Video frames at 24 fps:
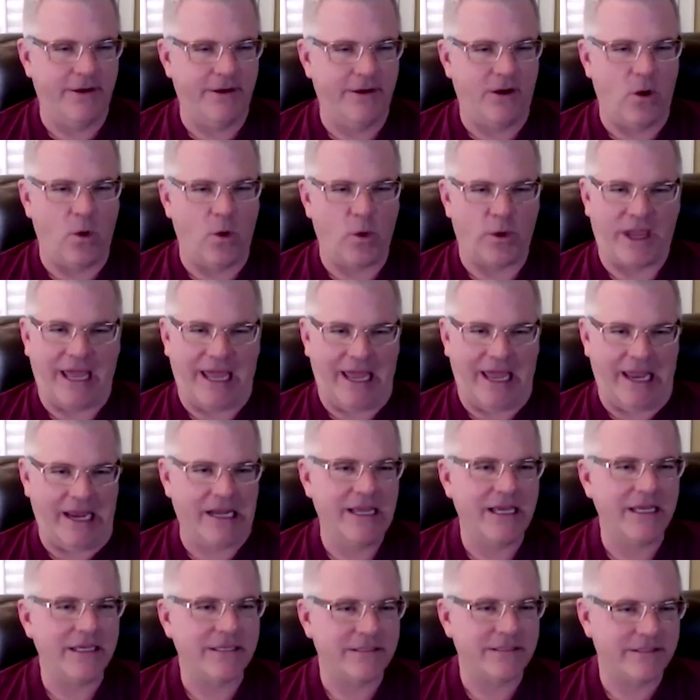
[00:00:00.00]

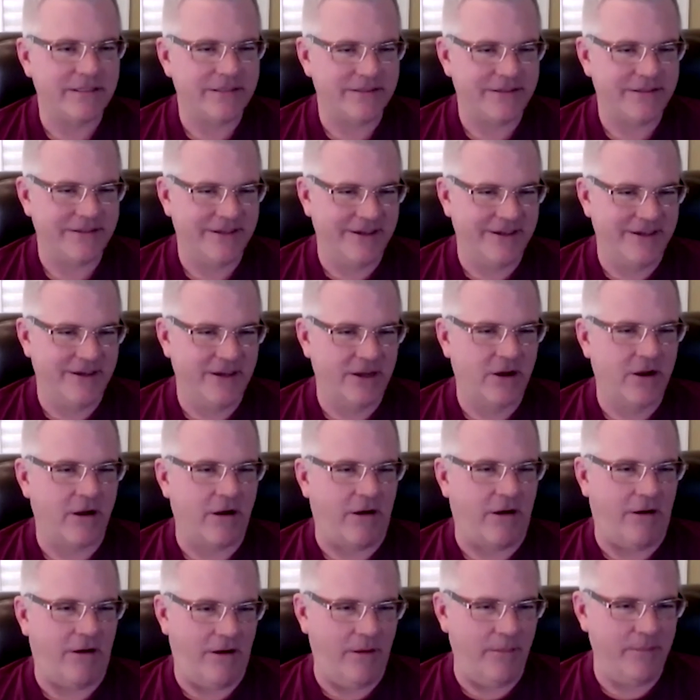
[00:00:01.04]
okayness,
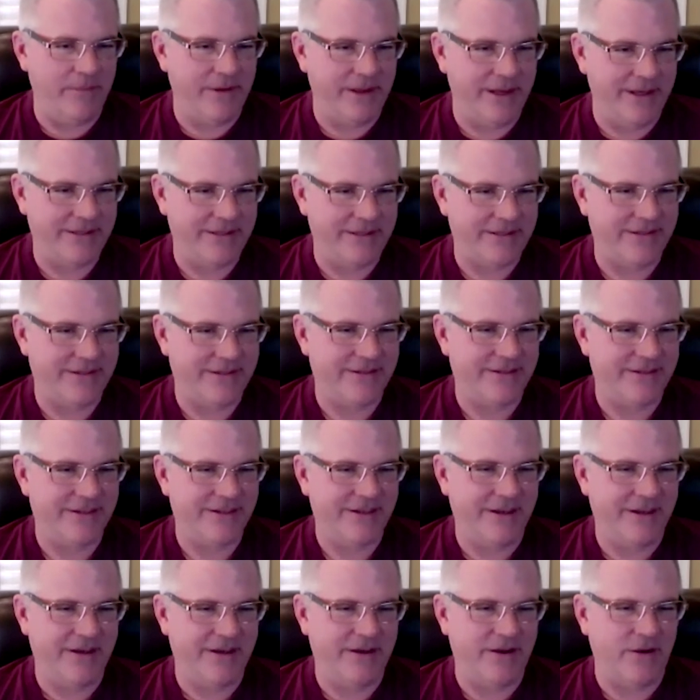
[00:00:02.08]
calmness,
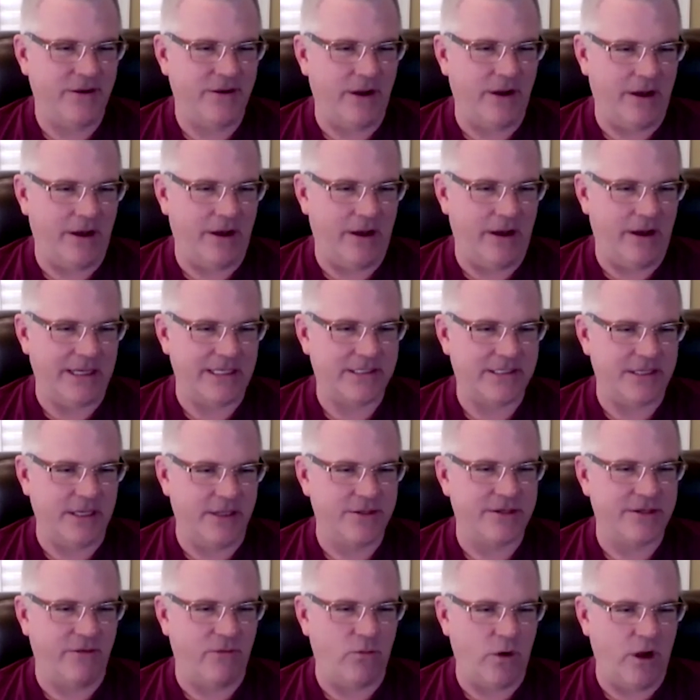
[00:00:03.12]
uh, a
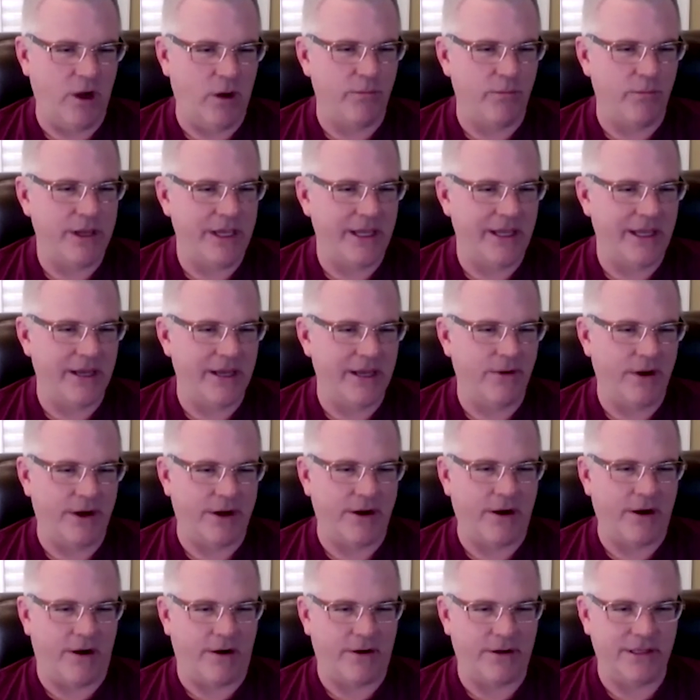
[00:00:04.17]
sense of well-being,
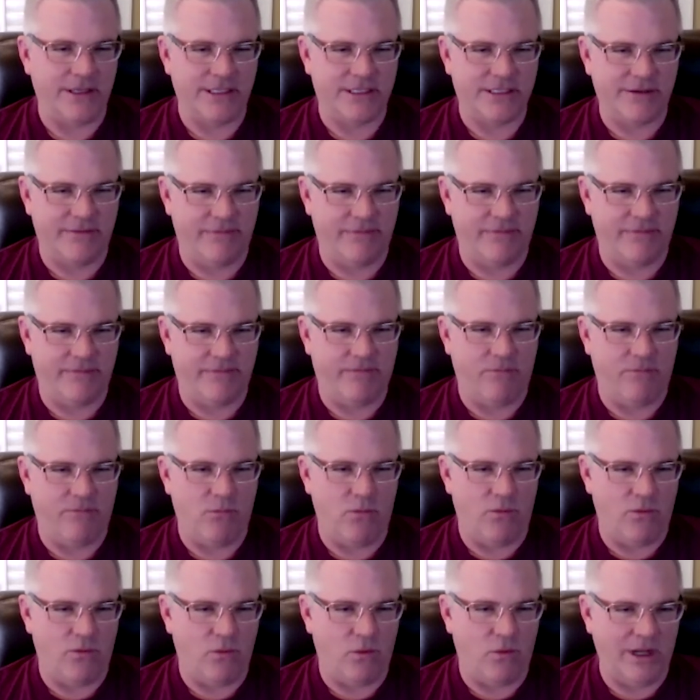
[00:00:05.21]
regardless of
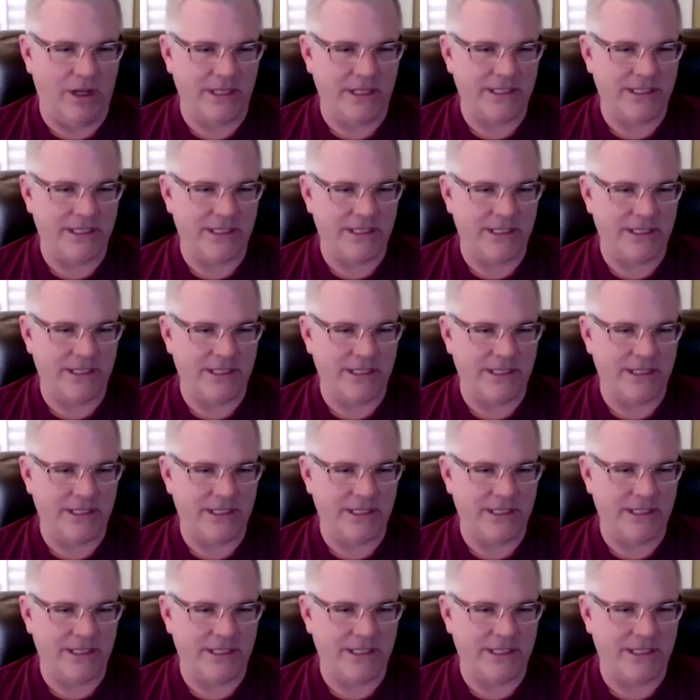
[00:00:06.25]
what's
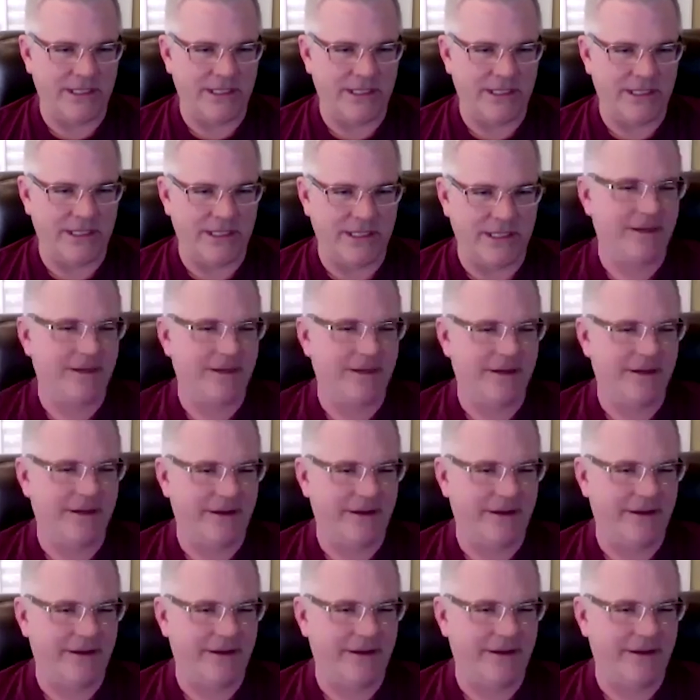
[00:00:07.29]
happening
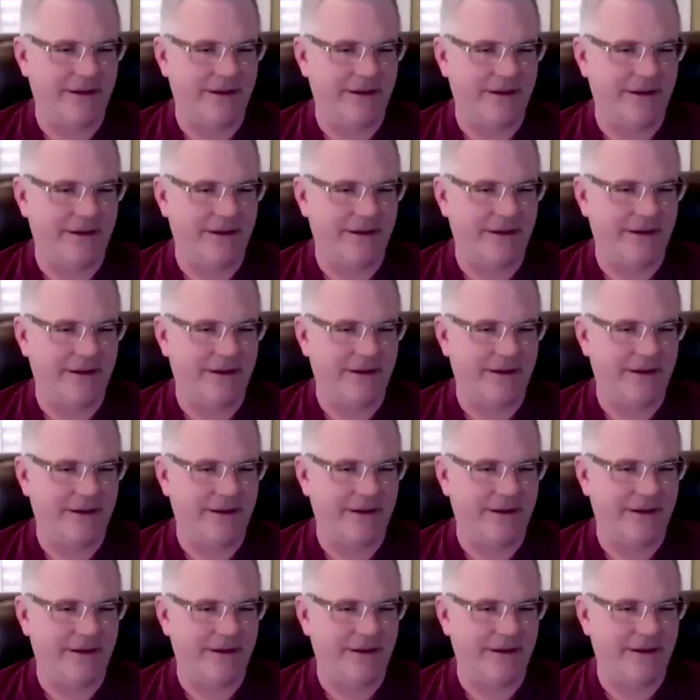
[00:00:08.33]
out there.
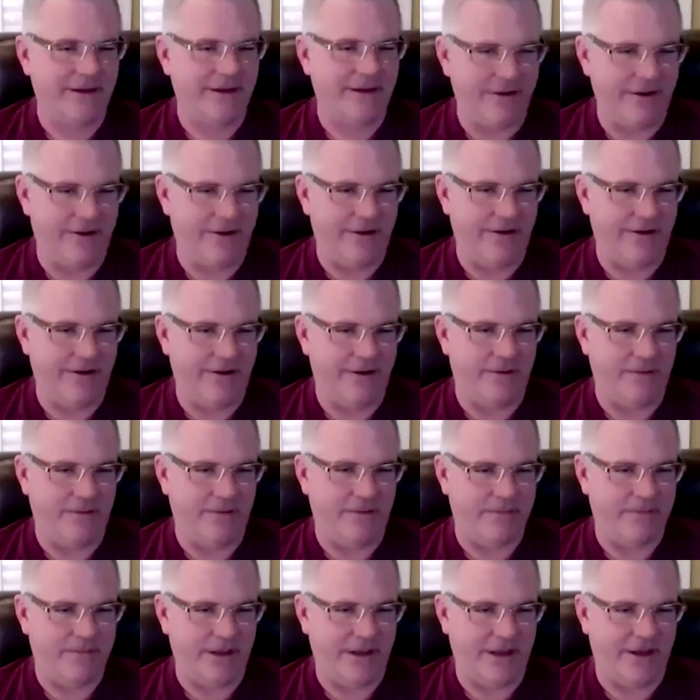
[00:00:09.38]
Um,
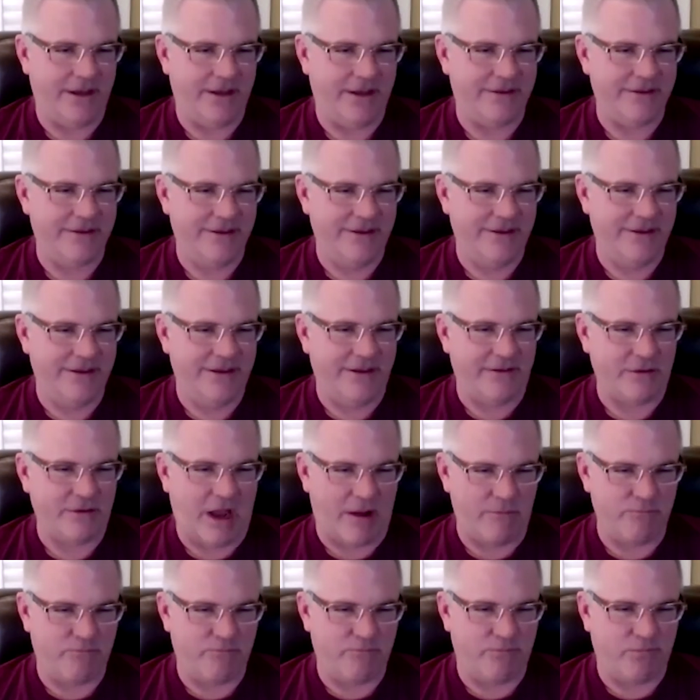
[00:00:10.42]
and I
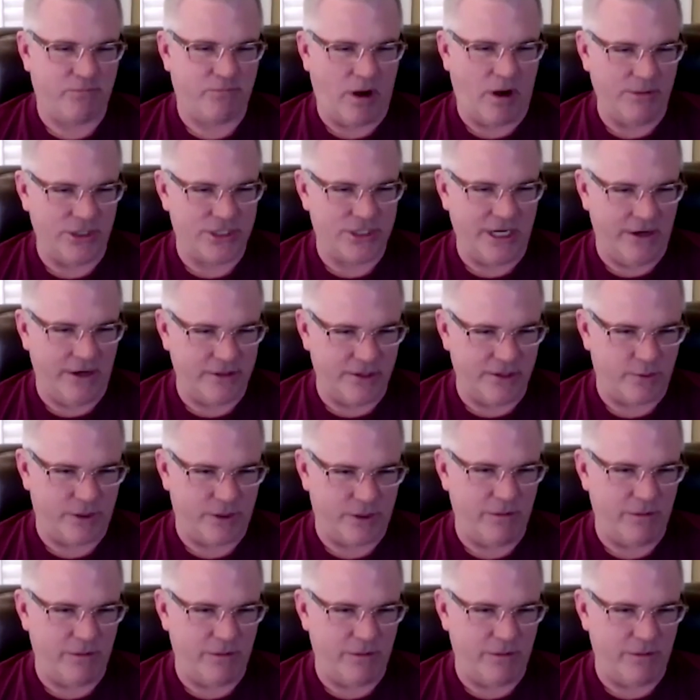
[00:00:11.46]
probably shared this with you